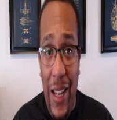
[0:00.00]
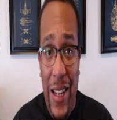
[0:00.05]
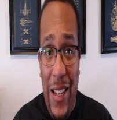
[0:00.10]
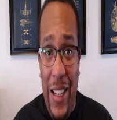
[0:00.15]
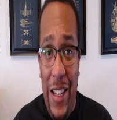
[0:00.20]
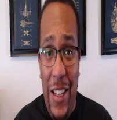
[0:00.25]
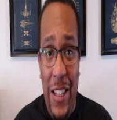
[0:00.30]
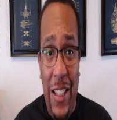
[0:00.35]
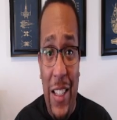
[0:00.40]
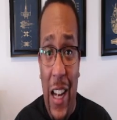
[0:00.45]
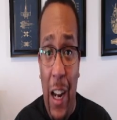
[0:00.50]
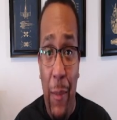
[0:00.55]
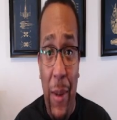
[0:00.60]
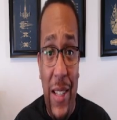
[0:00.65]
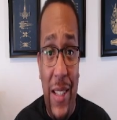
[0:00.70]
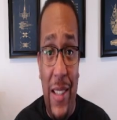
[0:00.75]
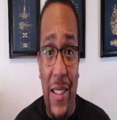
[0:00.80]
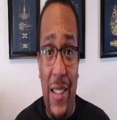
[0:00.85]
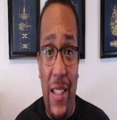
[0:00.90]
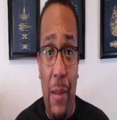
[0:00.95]
just kind of
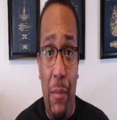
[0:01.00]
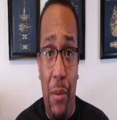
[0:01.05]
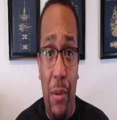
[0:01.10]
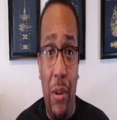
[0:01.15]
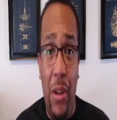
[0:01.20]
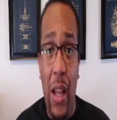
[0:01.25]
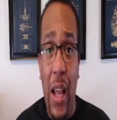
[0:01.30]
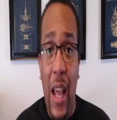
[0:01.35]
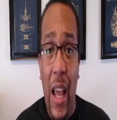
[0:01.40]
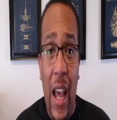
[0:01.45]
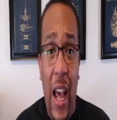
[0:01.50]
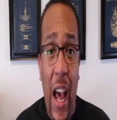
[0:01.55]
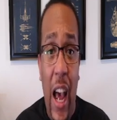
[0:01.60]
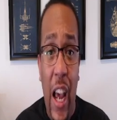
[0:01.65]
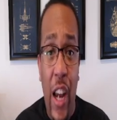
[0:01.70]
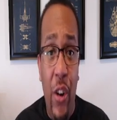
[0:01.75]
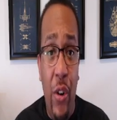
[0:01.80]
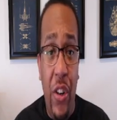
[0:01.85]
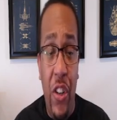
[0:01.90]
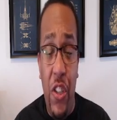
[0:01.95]
makes it simple.
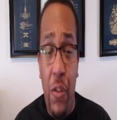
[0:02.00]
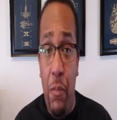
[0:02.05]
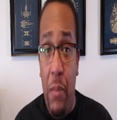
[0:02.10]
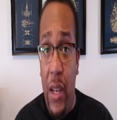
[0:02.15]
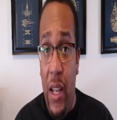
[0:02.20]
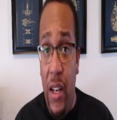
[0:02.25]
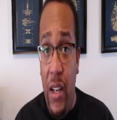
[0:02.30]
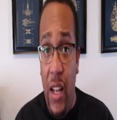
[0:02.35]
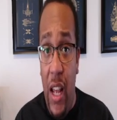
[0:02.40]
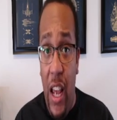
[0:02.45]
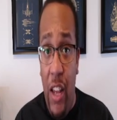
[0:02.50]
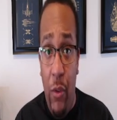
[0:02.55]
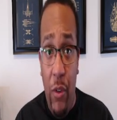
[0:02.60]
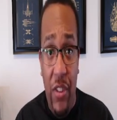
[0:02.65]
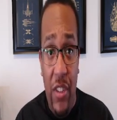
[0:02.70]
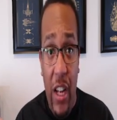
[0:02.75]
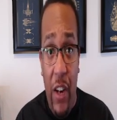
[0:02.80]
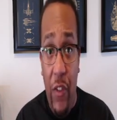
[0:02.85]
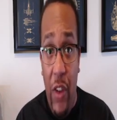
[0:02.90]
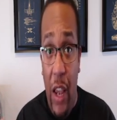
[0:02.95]
And you can spend, as we
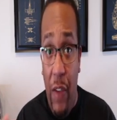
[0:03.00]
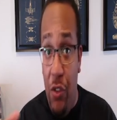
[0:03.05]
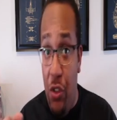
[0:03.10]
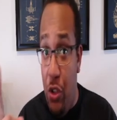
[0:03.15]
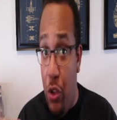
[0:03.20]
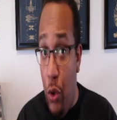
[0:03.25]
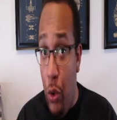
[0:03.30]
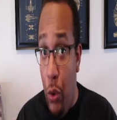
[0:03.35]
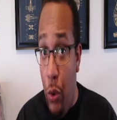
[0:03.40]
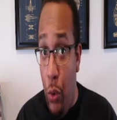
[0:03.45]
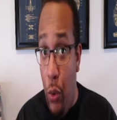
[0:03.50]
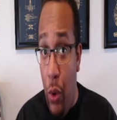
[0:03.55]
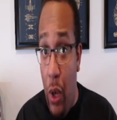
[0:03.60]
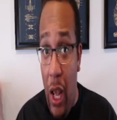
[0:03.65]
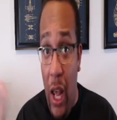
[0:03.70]
said, if you have 2